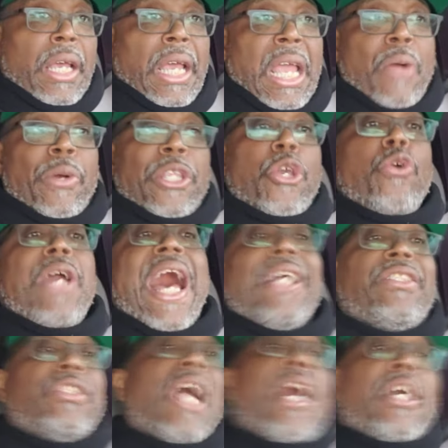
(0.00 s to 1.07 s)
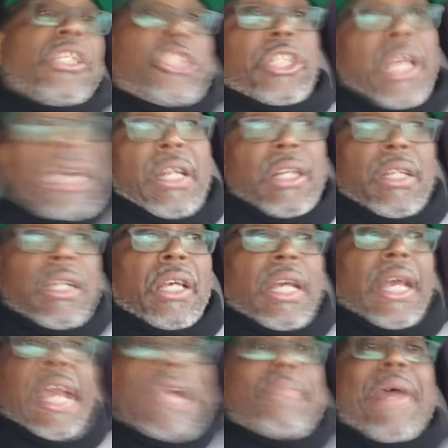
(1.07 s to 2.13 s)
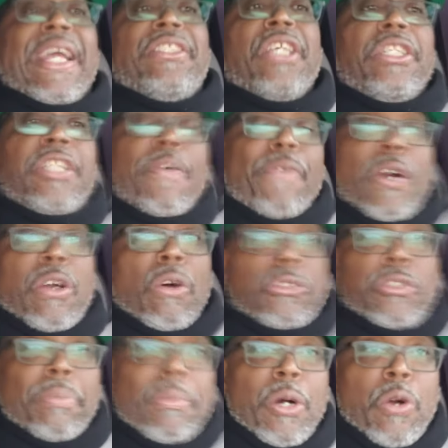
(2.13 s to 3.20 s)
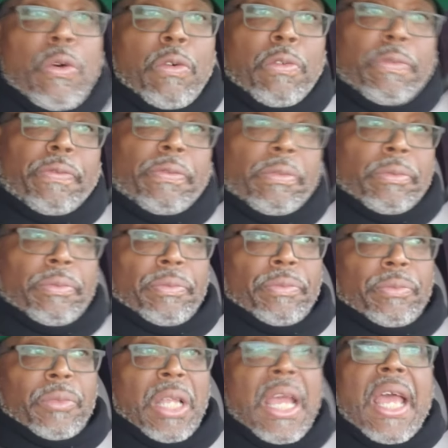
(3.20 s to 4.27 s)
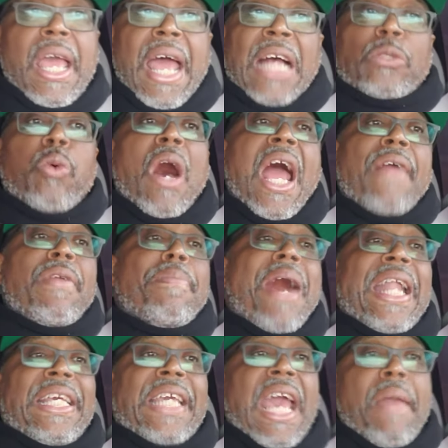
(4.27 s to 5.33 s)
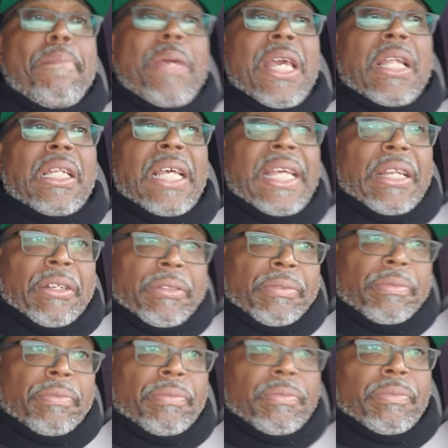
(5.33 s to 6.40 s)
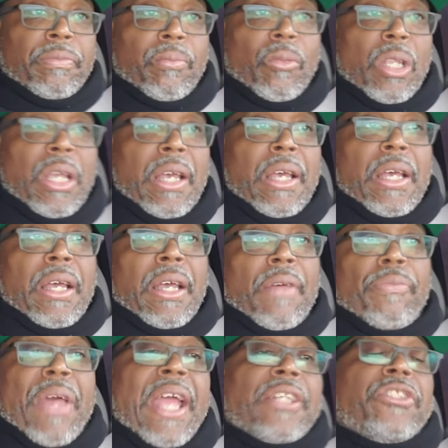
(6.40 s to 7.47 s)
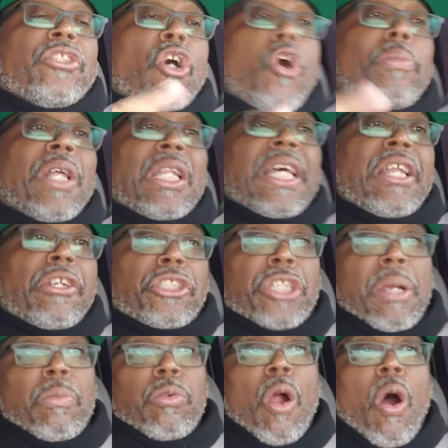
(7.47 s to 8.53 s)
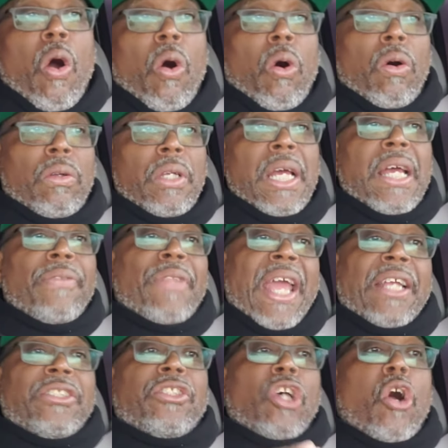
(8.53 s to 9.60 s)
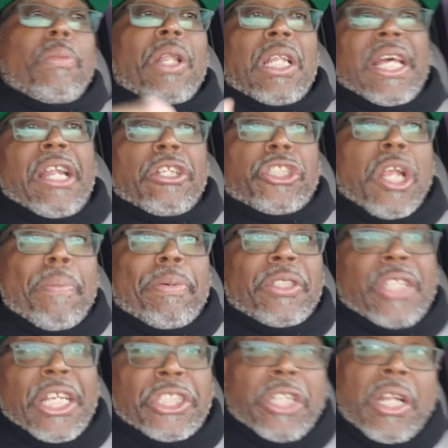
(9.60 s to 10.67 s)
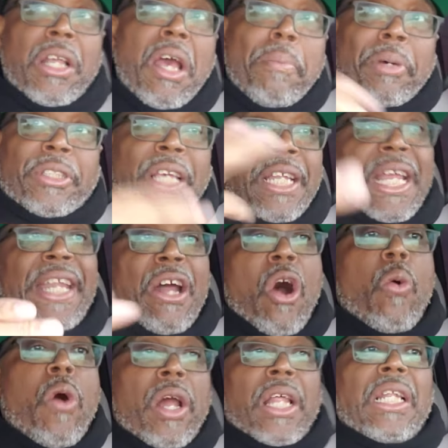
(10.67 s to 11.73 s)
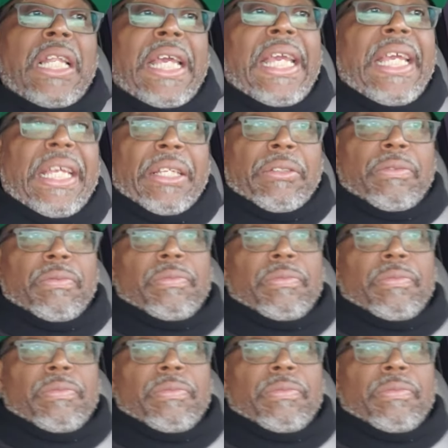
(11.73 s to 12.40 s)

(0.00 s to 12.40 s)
And when you got sucker shit, it makes it difficult to move. That's why everybody can't be a leader. They assume the leadership role, they assume the leadership position, but then they don't want to lead.